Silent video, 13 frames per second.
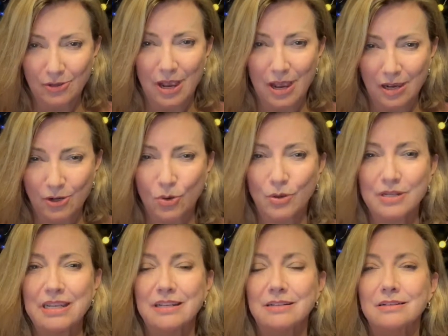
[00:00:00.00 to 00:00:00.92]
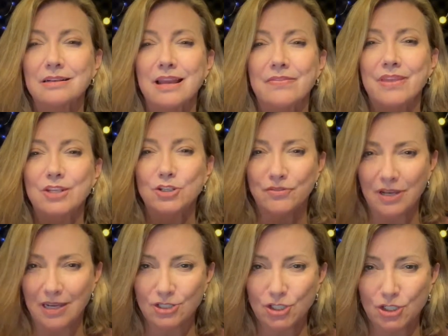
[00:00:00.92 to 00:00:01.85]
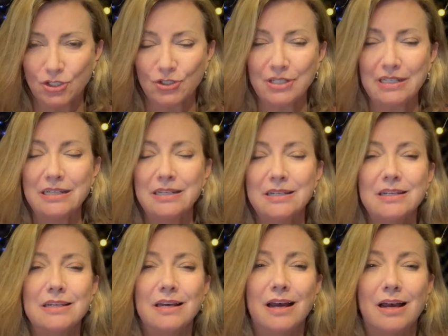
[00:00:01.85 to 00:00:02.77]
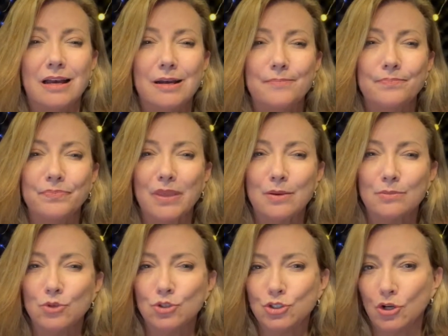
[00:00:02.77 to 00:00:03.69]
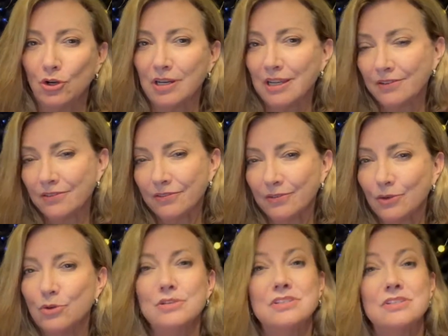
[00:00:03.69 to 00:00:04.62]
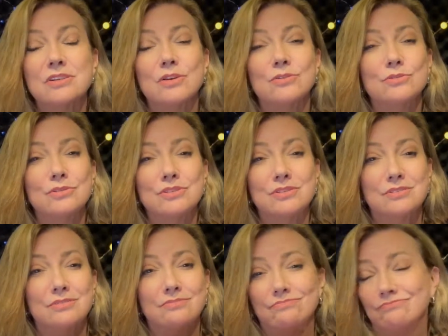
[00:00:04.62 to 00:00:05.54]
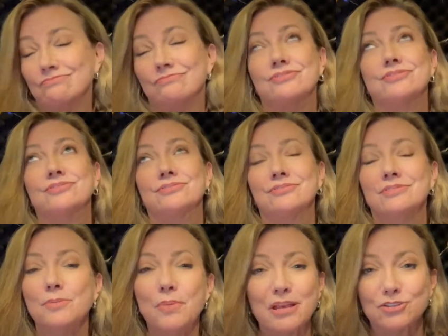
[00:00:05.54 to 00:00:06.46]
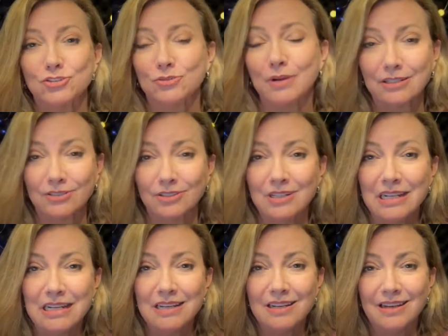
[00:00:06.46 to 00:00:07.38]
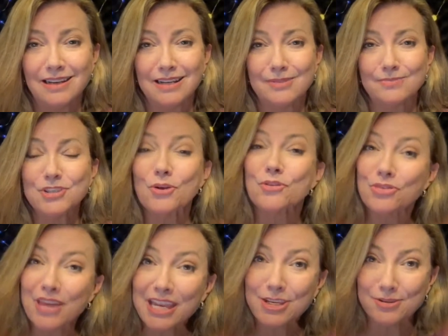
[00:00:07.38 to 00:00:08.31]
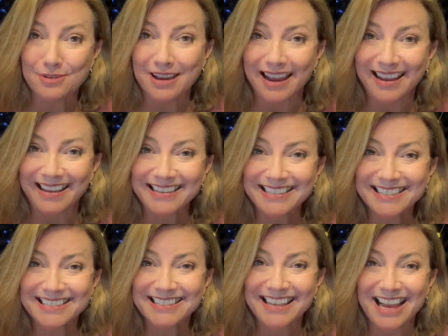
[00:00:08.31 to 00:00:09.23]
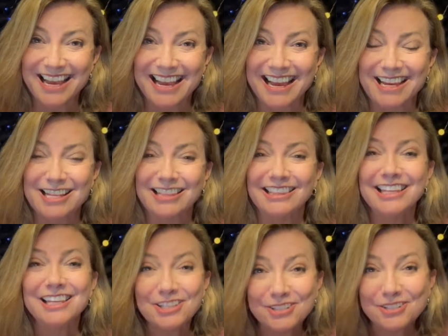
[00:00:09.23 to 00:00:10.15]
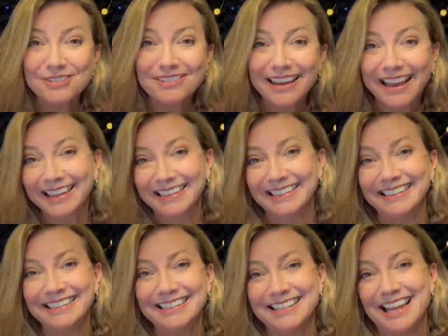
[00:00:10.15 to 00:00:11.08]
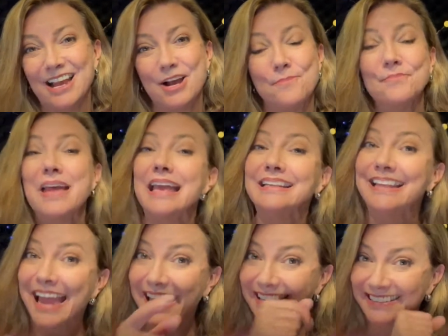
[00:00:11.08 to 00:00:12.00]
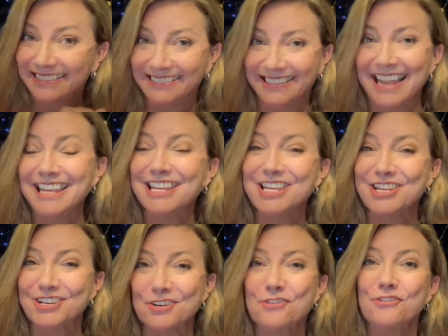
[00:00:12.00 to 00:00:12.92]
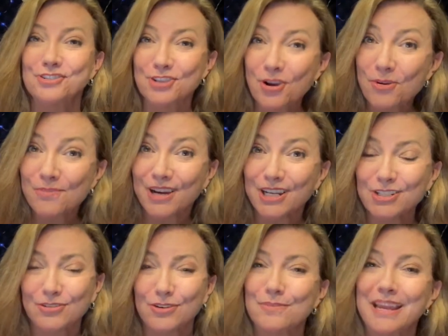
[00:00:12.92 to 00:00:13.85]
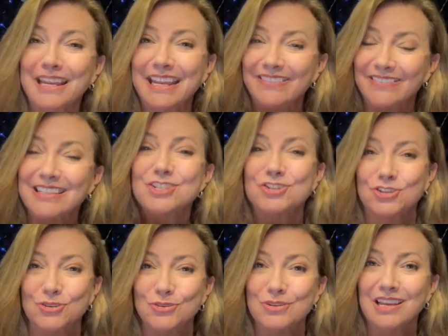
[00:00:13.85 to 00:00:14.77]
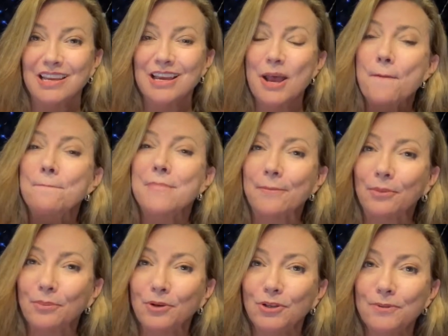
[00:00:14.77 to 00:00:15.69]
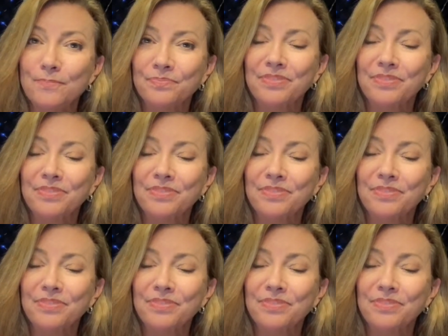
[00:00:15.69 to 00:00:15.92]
uh, coordinator, and then you've got Shiri um, Mushoyef, who's who's the best director. Um, so thank you guys, uh, LeeLu, Adi, um, and Gay. Thank you so much for making this shoot memorable